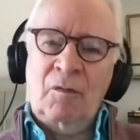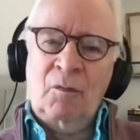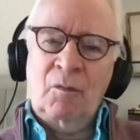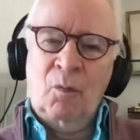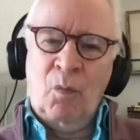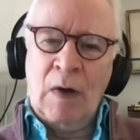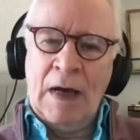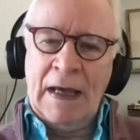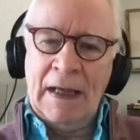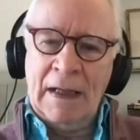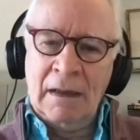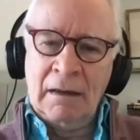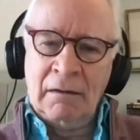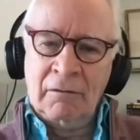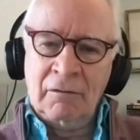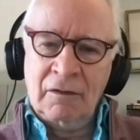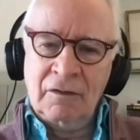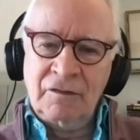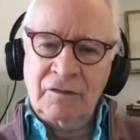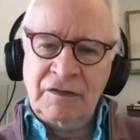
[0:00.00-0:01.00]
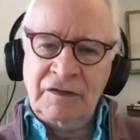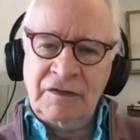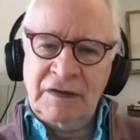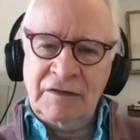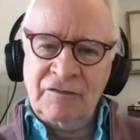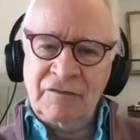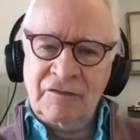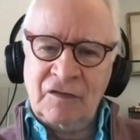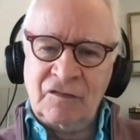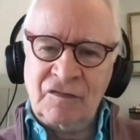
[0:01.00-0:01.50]
well that
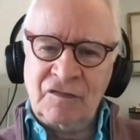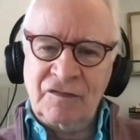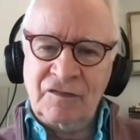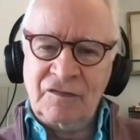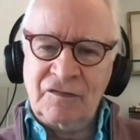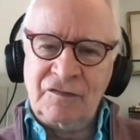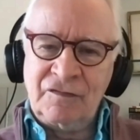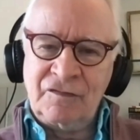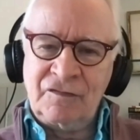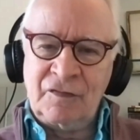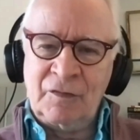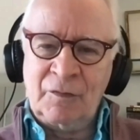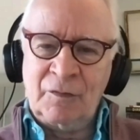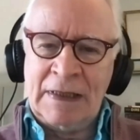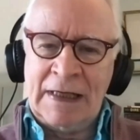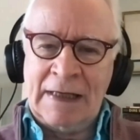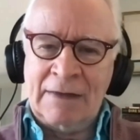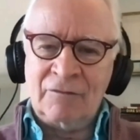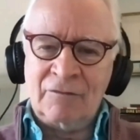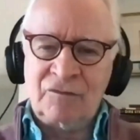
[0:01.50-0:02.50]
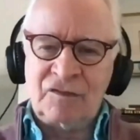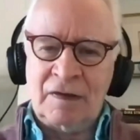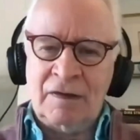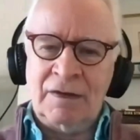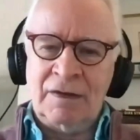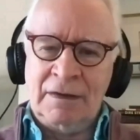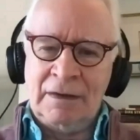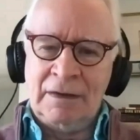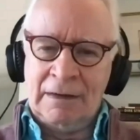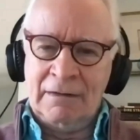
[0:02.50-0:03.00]
it doesn't, to an
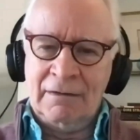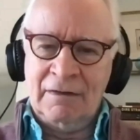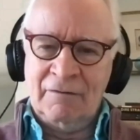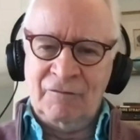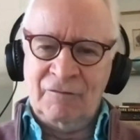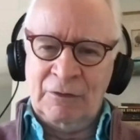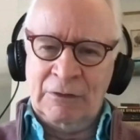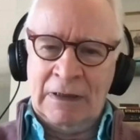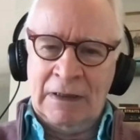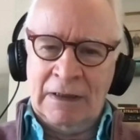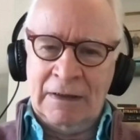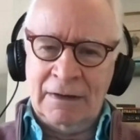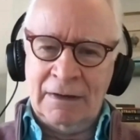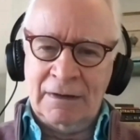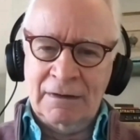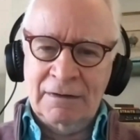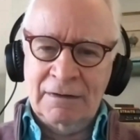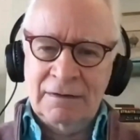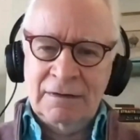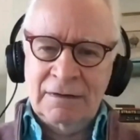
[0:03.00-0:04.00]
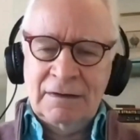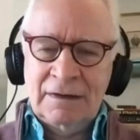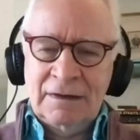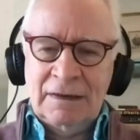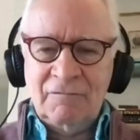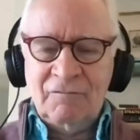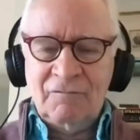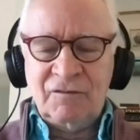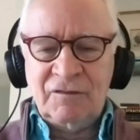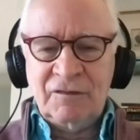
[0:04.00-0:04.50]
outsider, if you like,
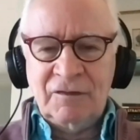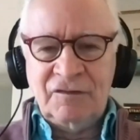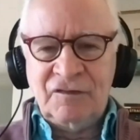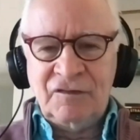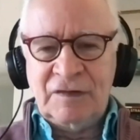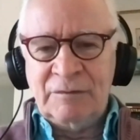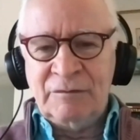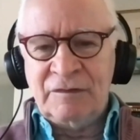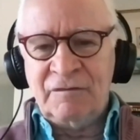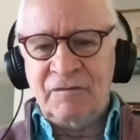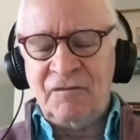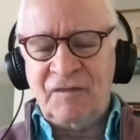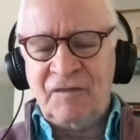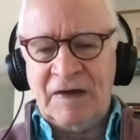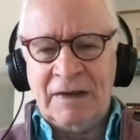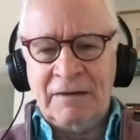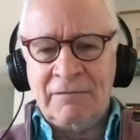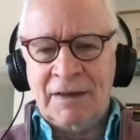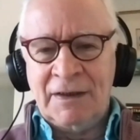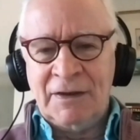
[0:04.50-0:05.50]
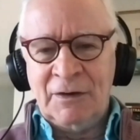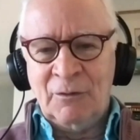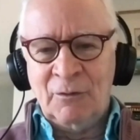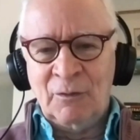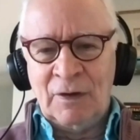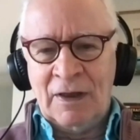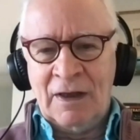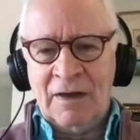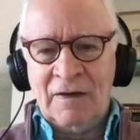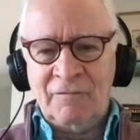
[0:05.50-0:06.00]
seem to figure in
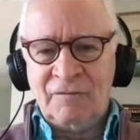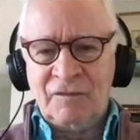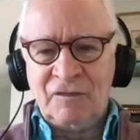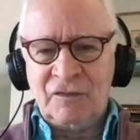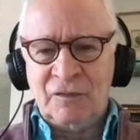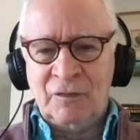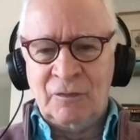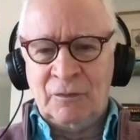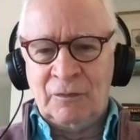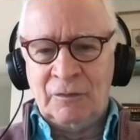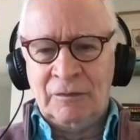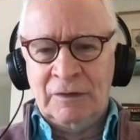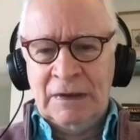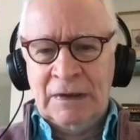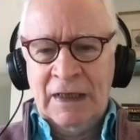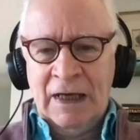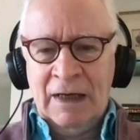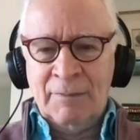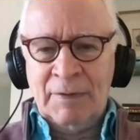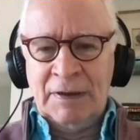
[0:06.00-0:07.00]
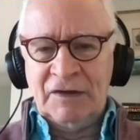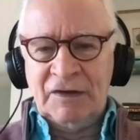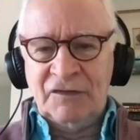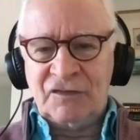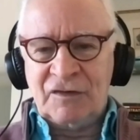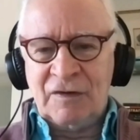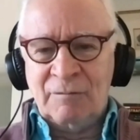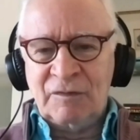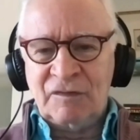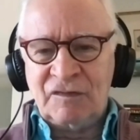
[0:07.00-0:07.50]
your life at all. I mean,
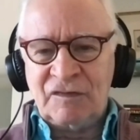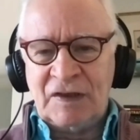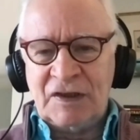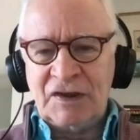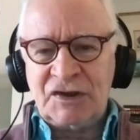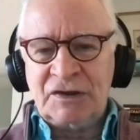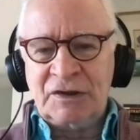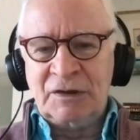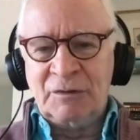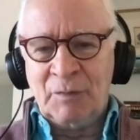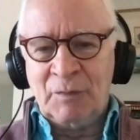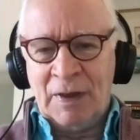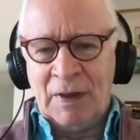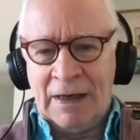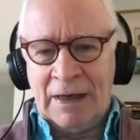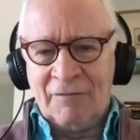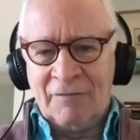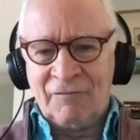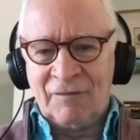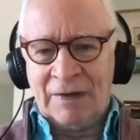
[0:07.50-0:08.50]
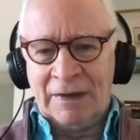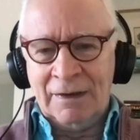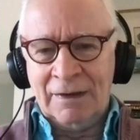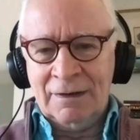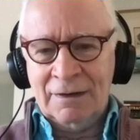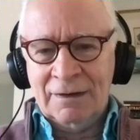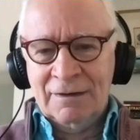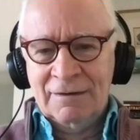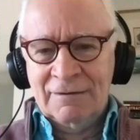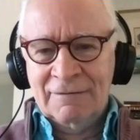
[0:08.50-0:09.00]
this conversation that we're
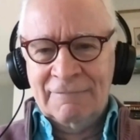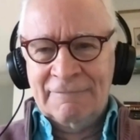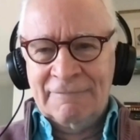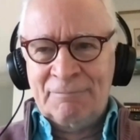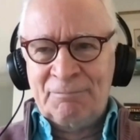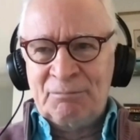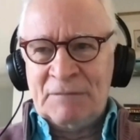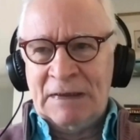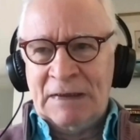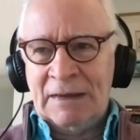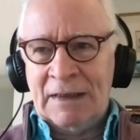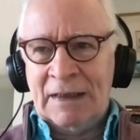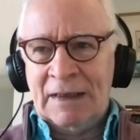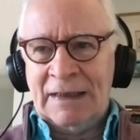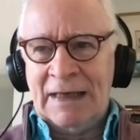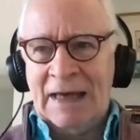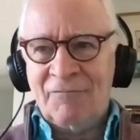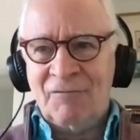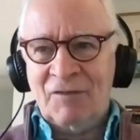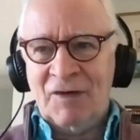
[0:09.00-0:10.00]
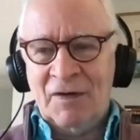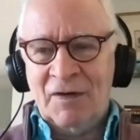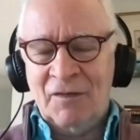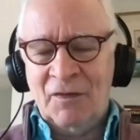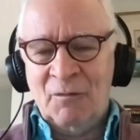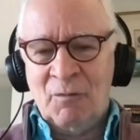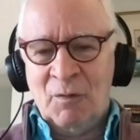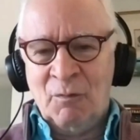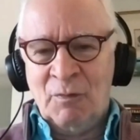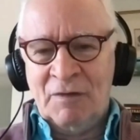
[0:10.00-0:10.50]
having, like every
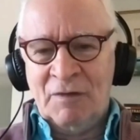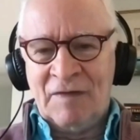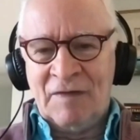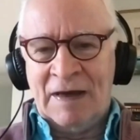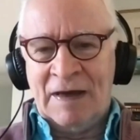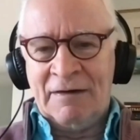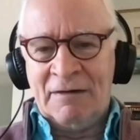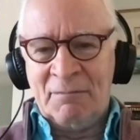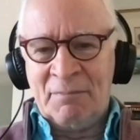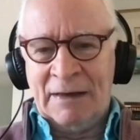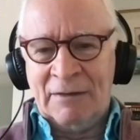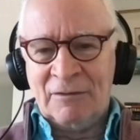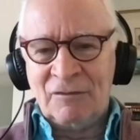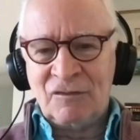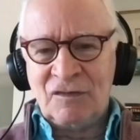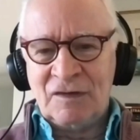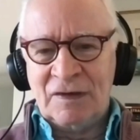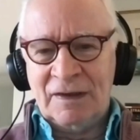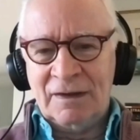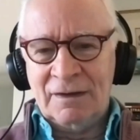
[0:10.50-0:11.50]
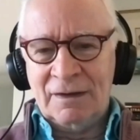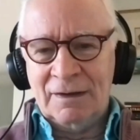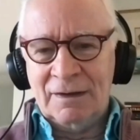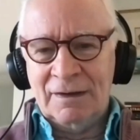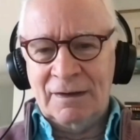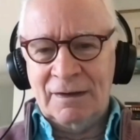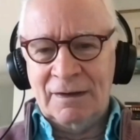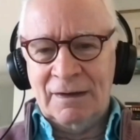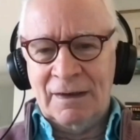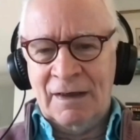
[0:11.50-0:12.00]
other one we've had about it,
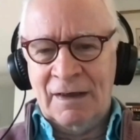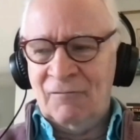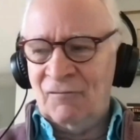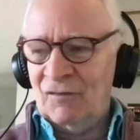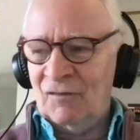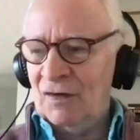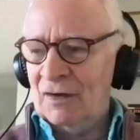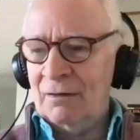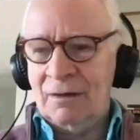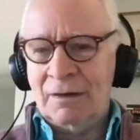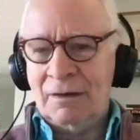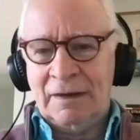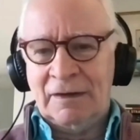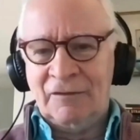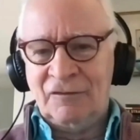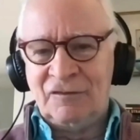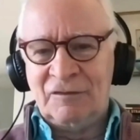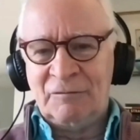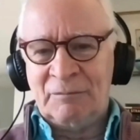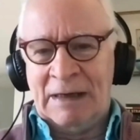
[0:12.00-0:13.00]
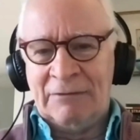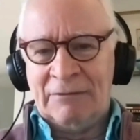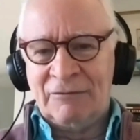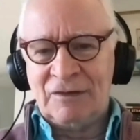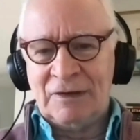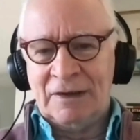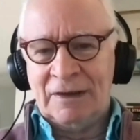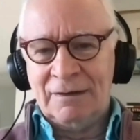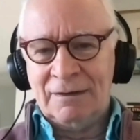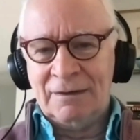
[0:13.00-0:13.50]
I've learned things about
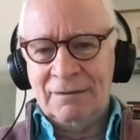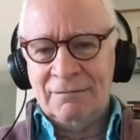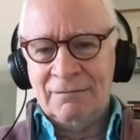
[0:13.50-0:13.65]
it.